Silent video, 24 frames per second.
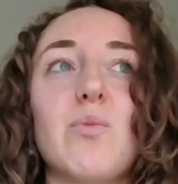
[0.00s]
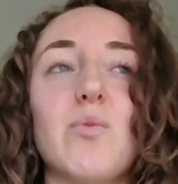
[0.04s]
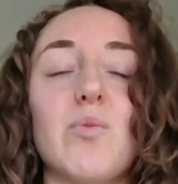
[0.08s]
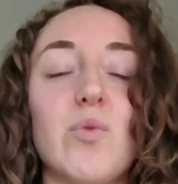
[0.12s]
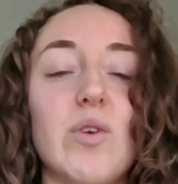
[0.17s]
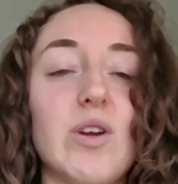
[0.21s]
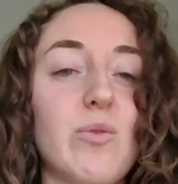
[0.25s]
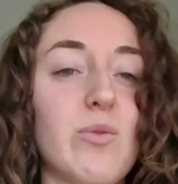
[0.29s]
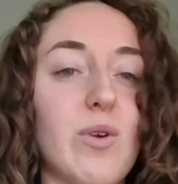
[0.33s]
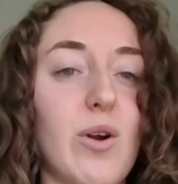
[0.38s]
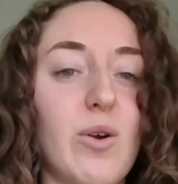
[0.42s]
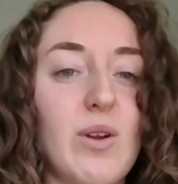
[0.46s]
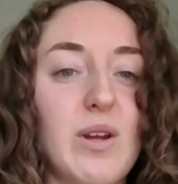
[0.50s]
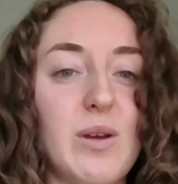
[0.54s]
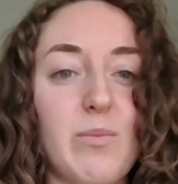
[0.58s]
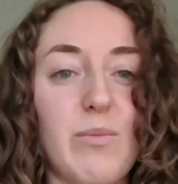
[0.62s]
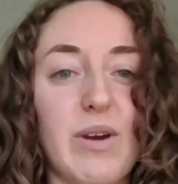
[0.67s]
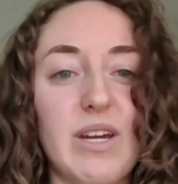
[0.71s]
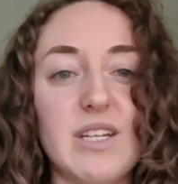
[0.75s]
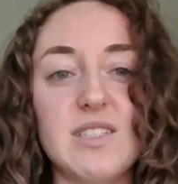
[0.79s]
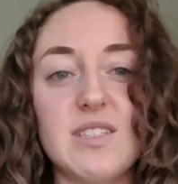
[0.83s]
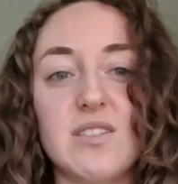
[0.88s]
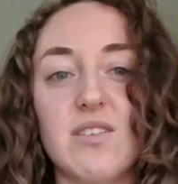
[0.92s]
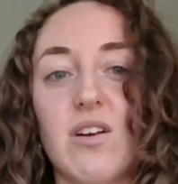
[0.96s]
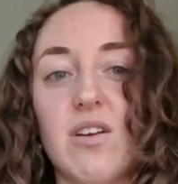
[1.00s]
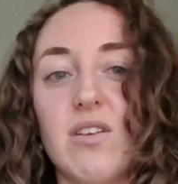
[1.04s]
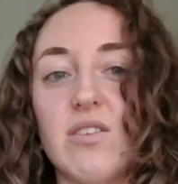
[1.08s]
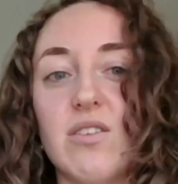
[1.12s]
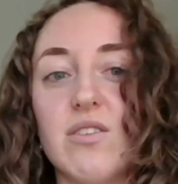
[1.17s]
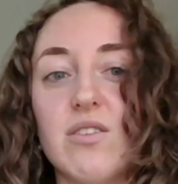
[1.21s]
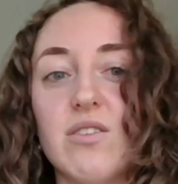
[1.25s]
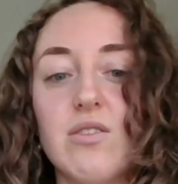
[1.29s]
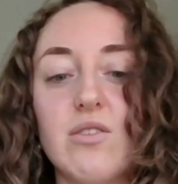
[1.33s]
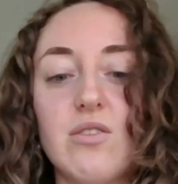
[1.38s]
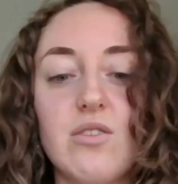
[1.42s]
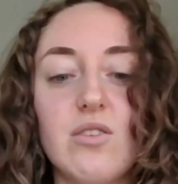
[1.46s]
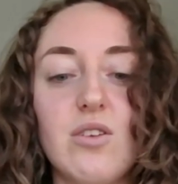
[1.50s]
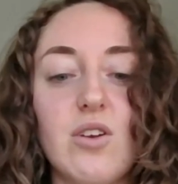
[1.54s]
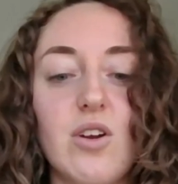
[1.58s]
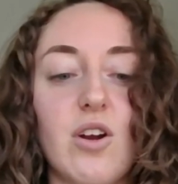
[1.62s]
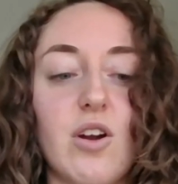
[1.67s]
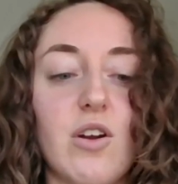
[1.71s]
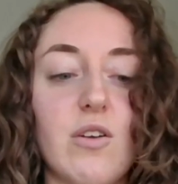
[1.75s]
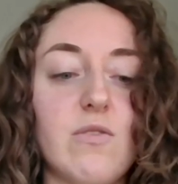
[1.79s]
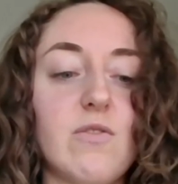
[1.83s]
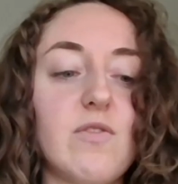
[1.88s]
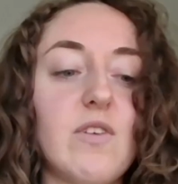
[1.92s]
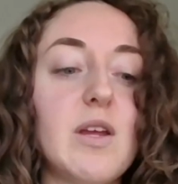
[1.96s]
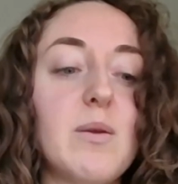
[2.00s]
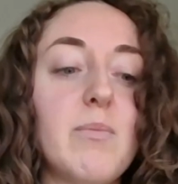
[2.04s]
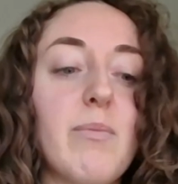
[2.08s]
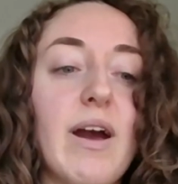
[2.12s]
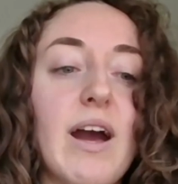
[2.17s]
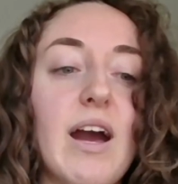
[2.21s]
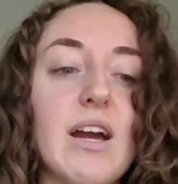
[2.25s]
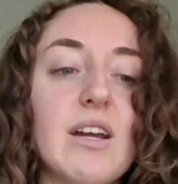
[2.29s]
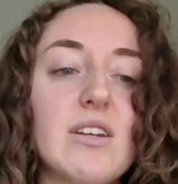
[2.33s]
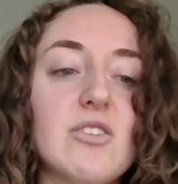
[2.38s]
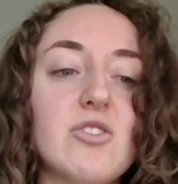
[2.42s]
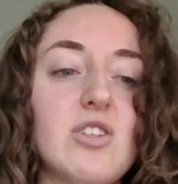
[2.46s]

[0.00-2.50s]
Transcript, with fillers: rewrote it based on her feedback.